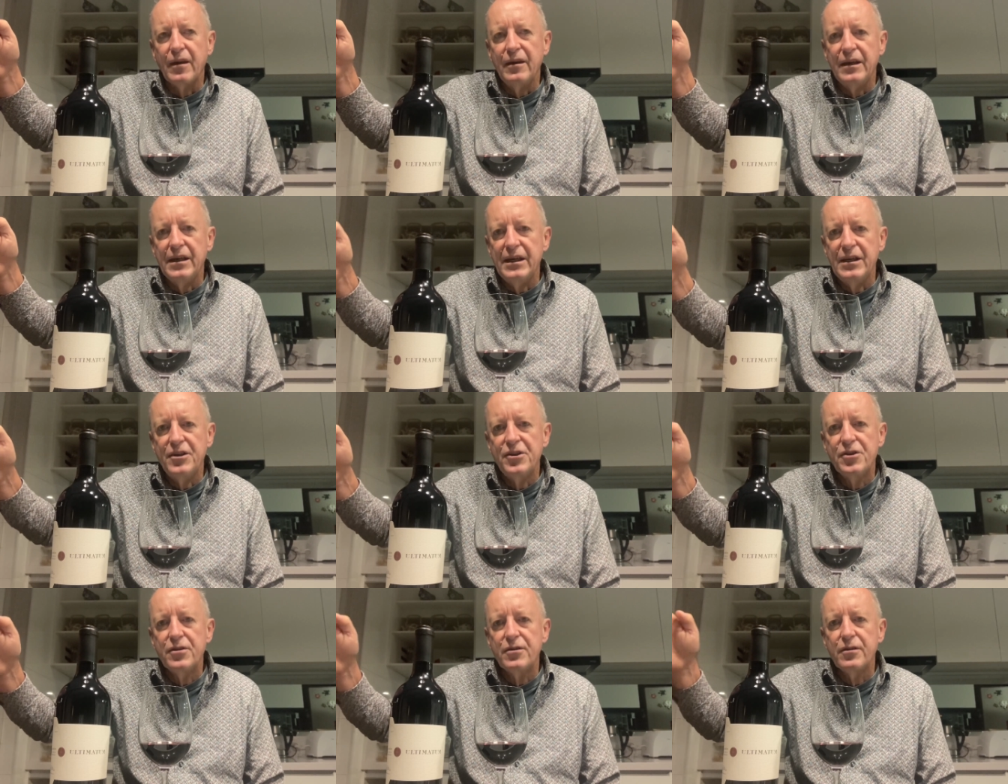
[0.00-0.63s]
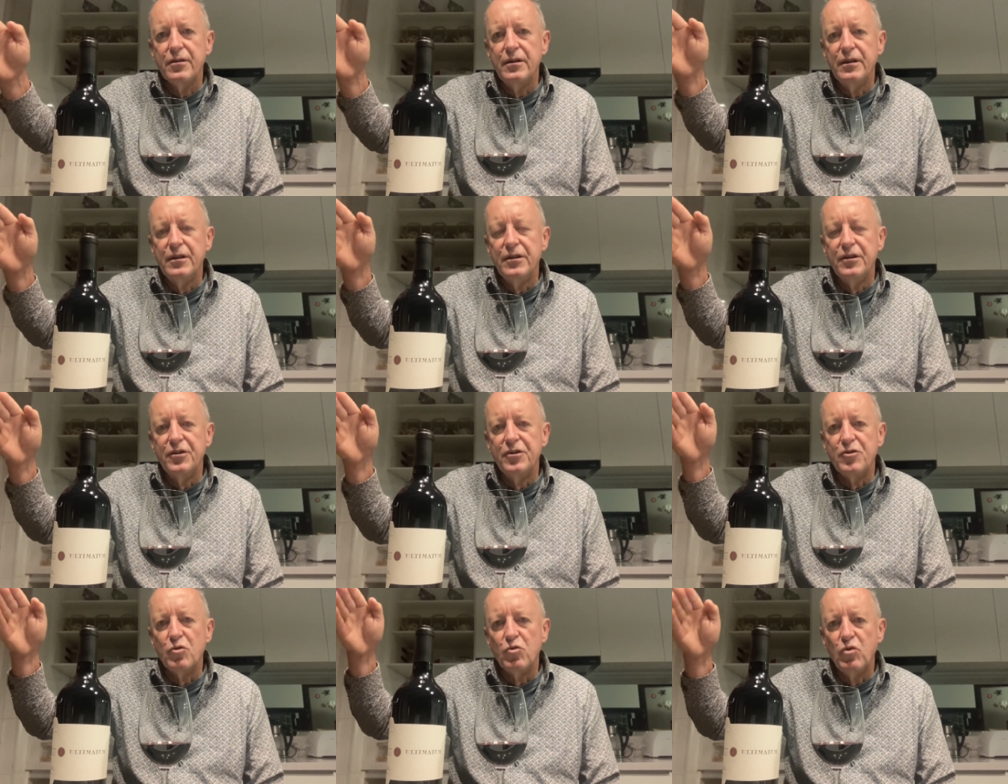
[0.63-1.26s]
east
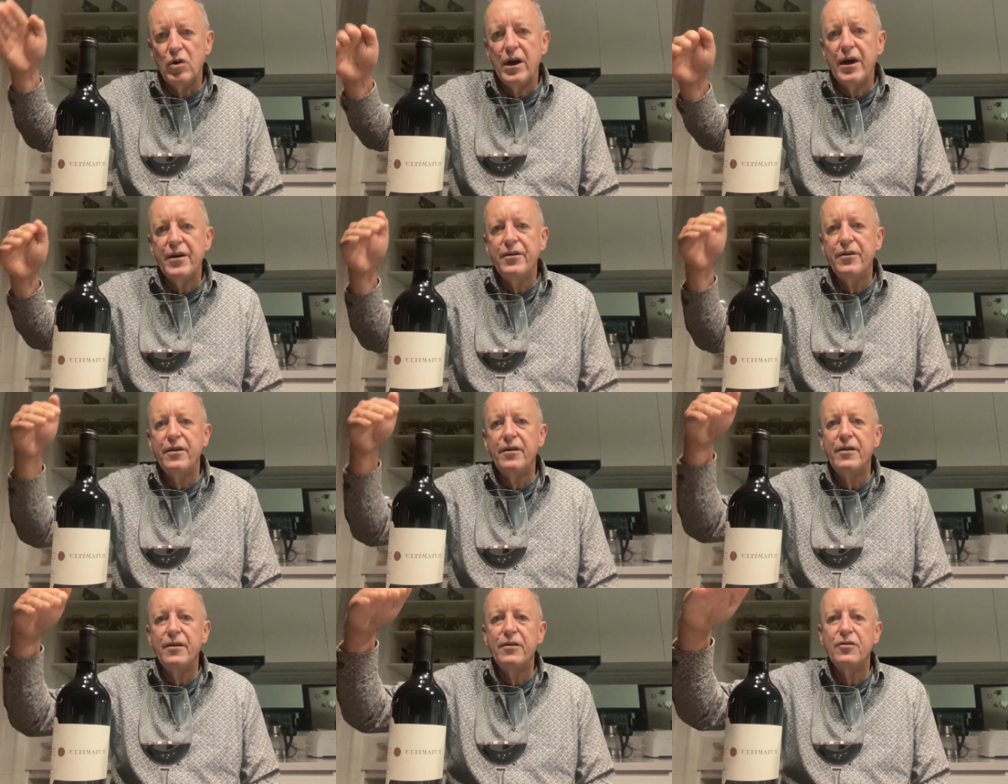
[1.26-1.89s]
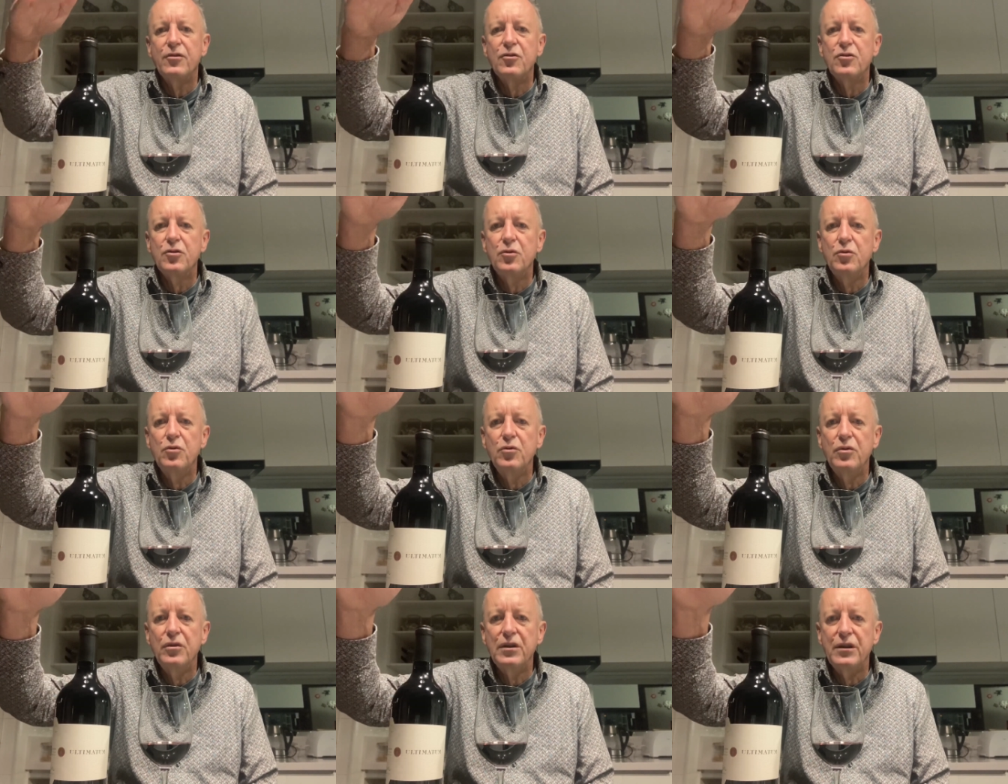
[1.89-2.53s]
is Rudd,
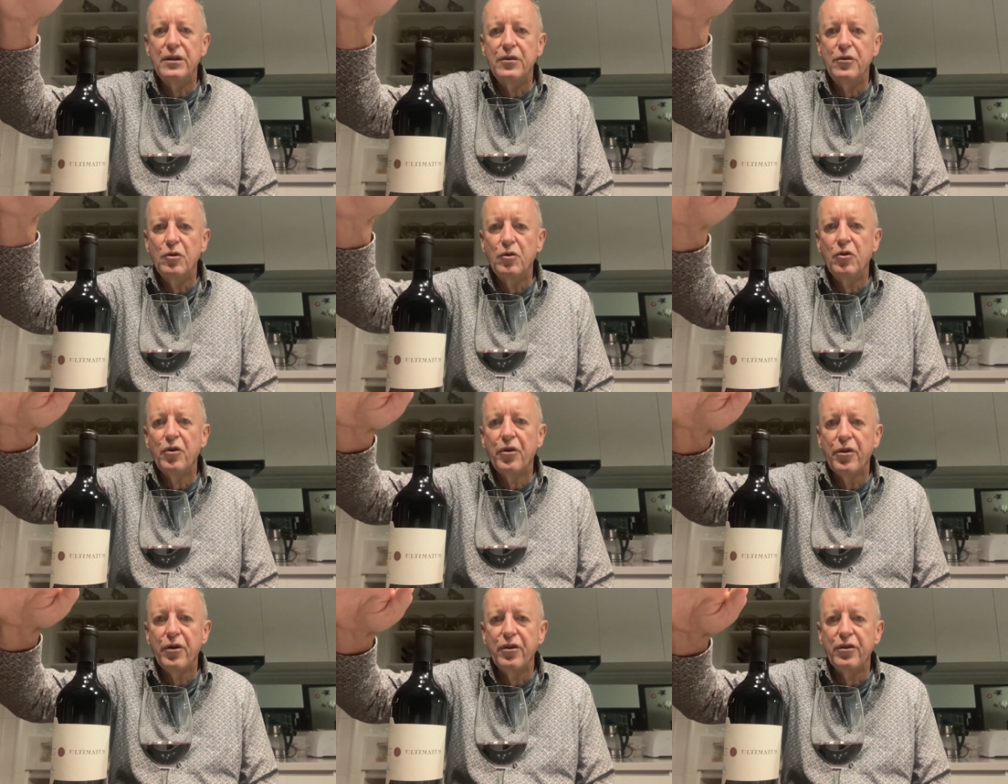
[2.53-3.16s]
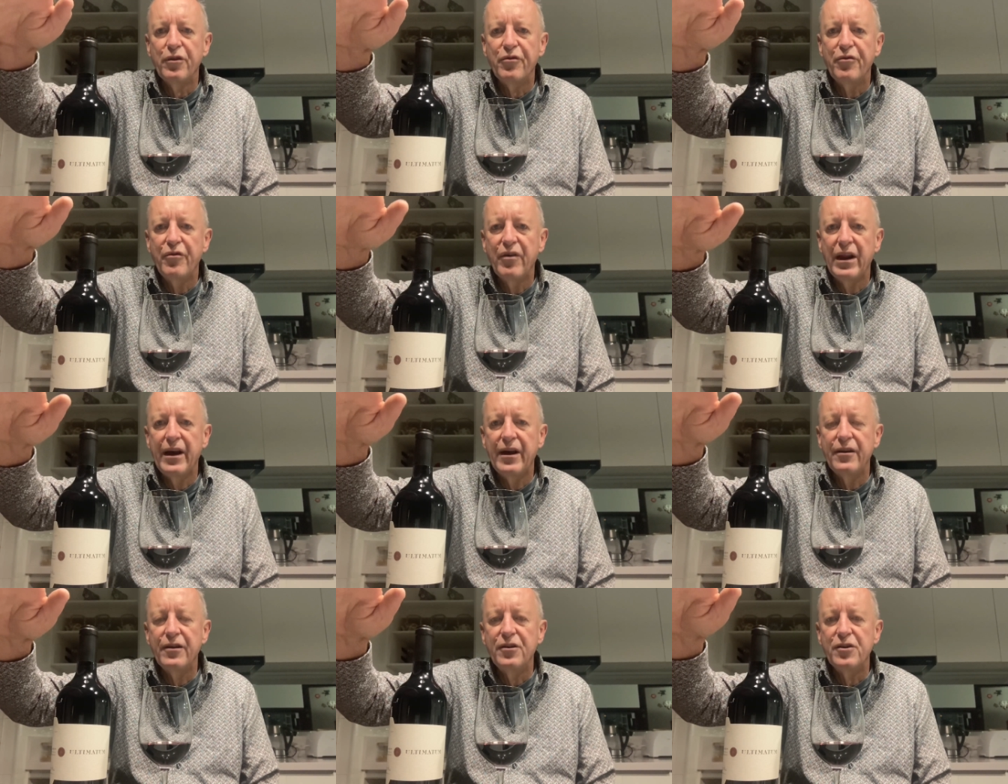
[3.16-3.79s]
to the north on the
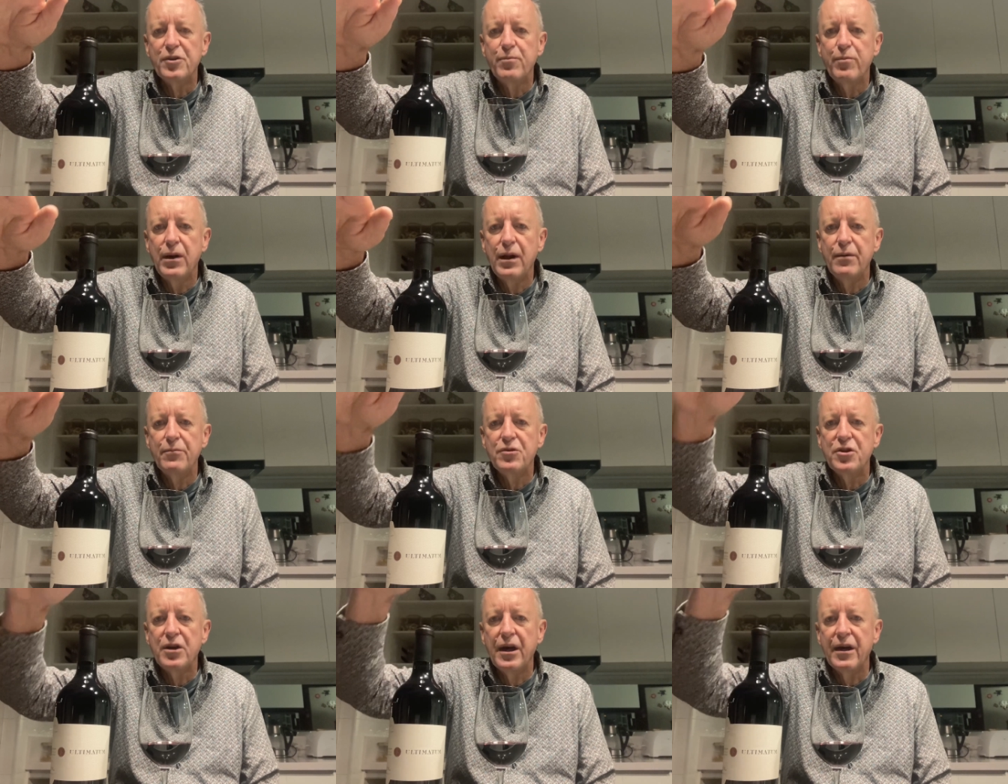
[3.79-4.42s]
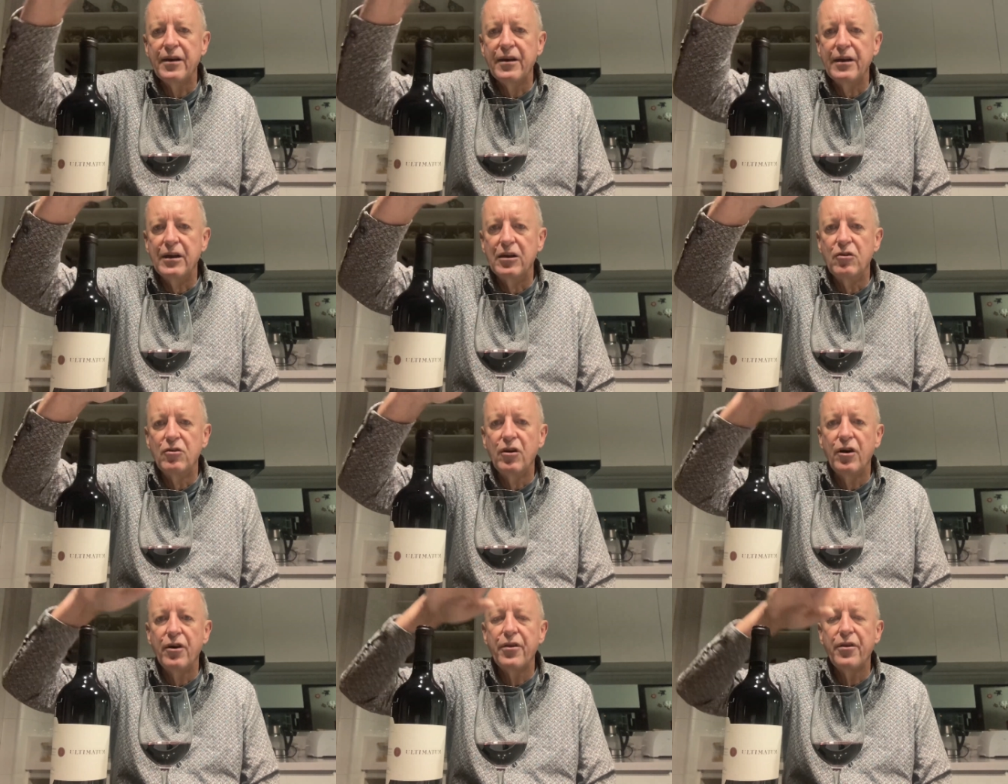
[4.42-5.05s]
flat is Plump Jack and
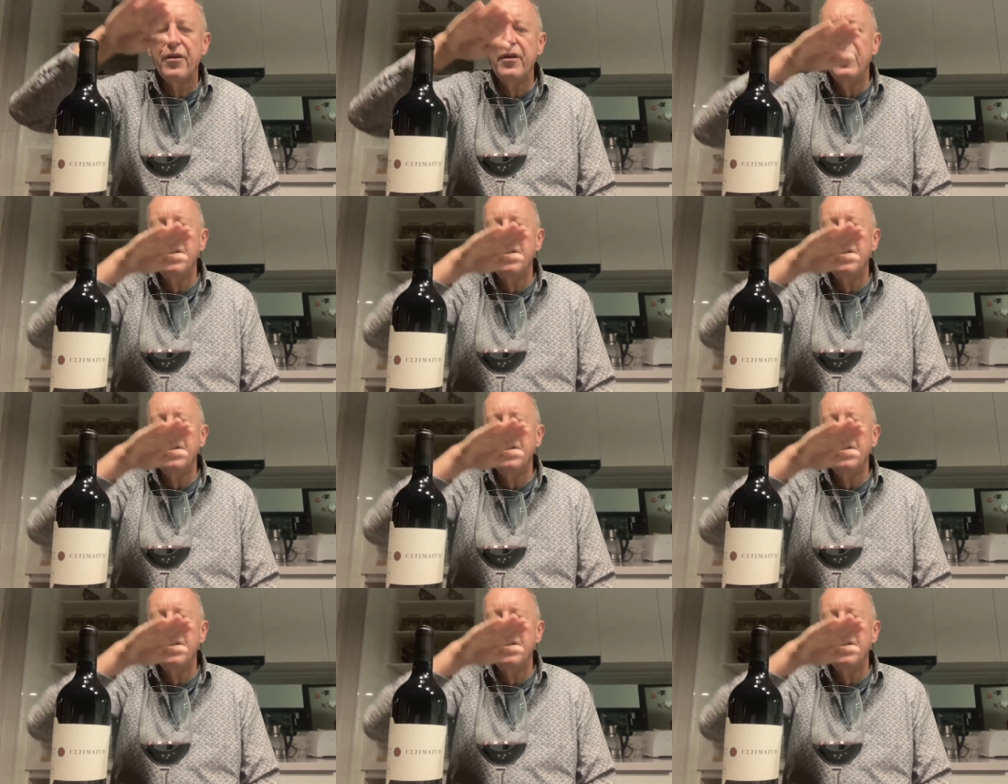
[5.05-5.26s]
Groth,